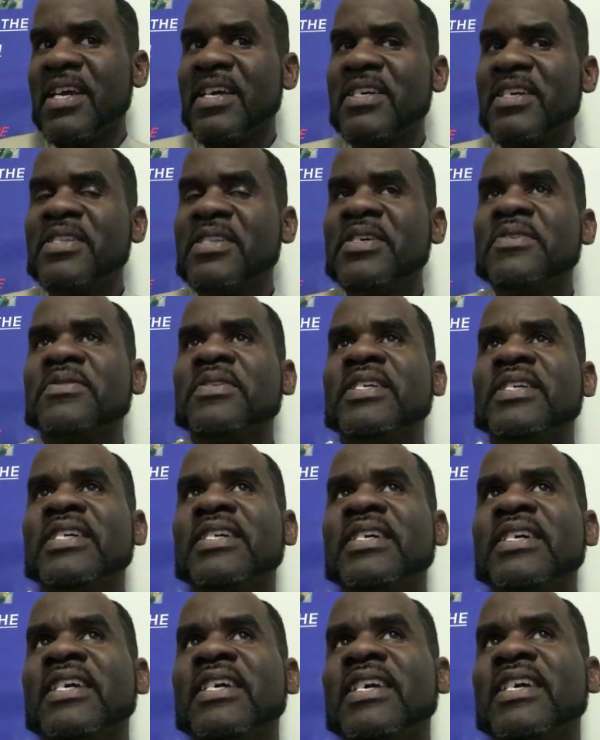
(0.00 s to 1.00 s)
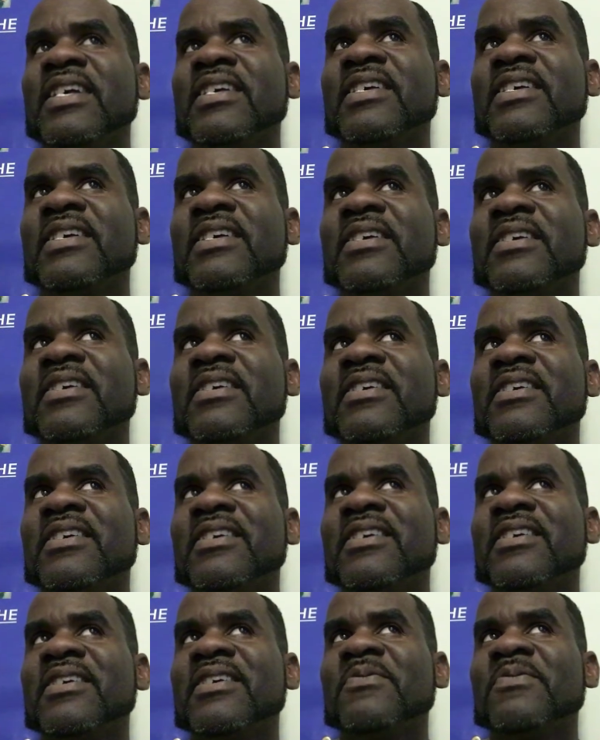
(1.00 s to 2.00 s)
Clearly,
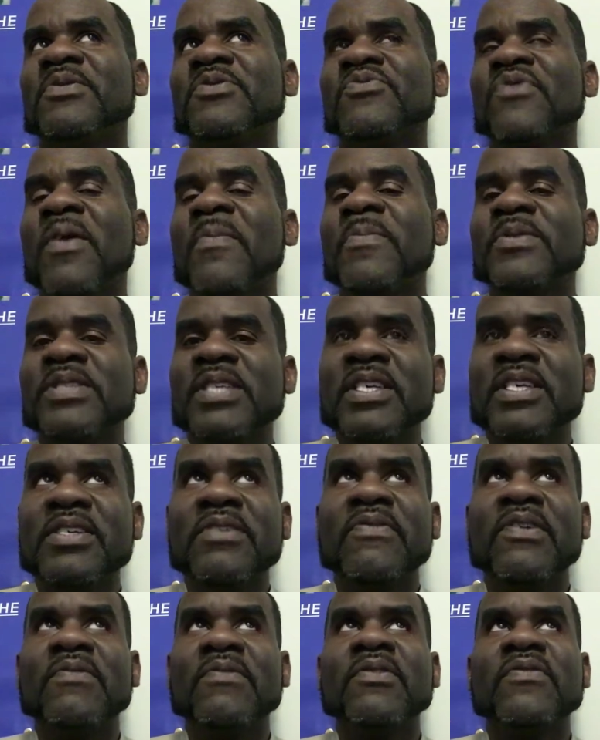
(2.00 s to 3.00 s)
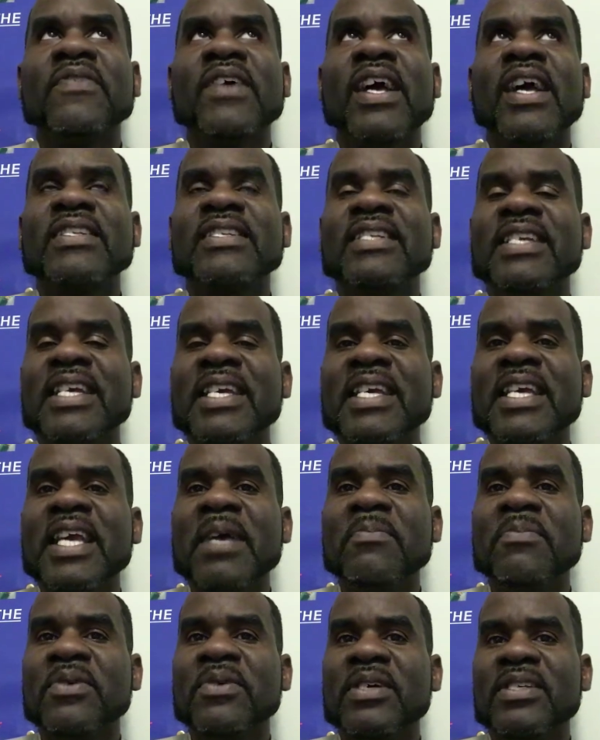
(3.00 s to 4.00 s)
it was representative of the fact that he
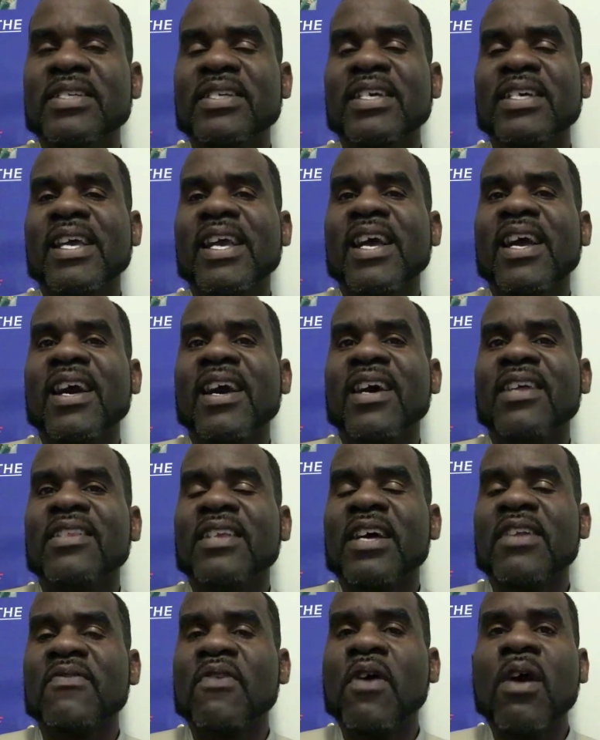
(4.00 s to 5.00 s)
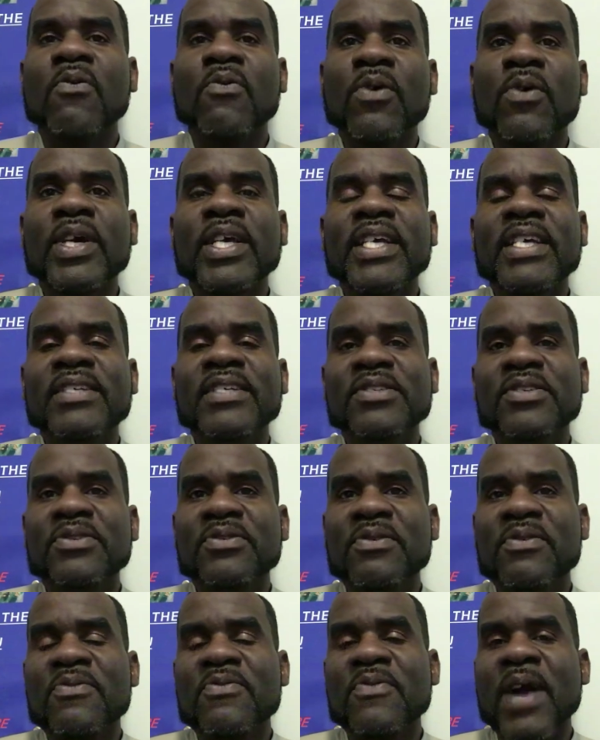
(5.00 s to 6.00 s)
had put a lot of hard work
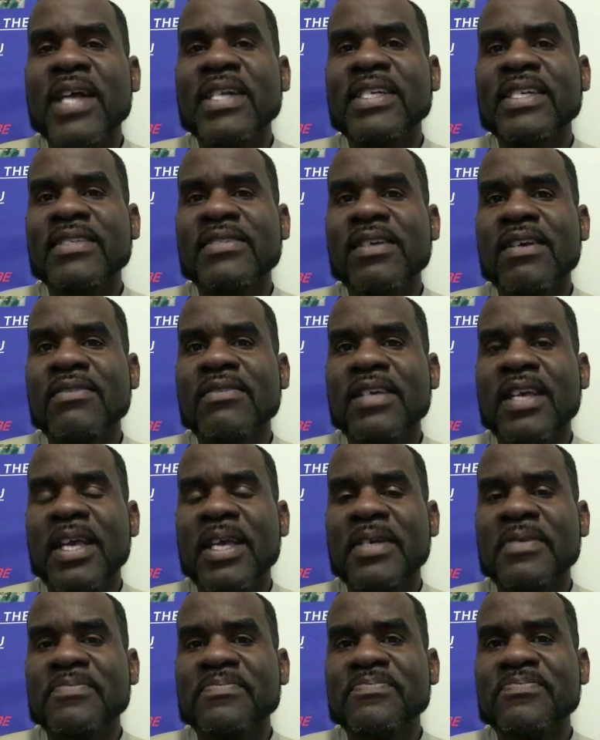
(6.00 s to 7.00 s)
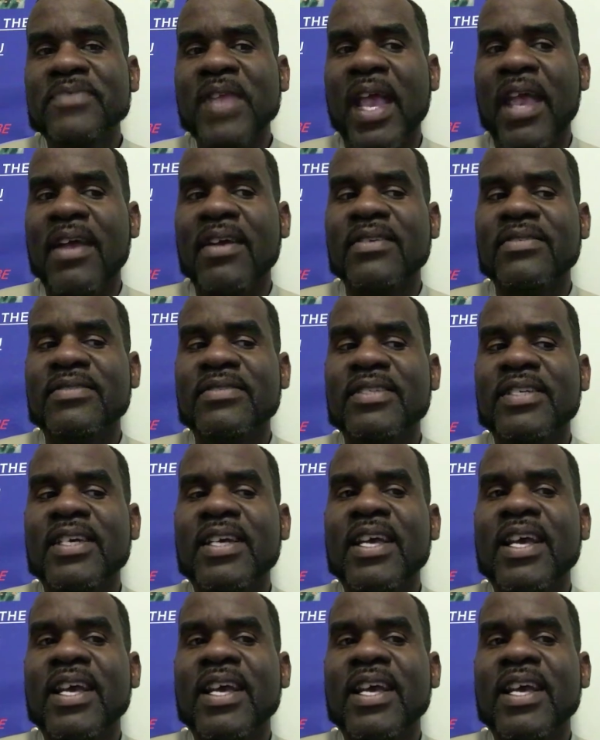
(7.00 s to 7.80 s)
into writing his essay, and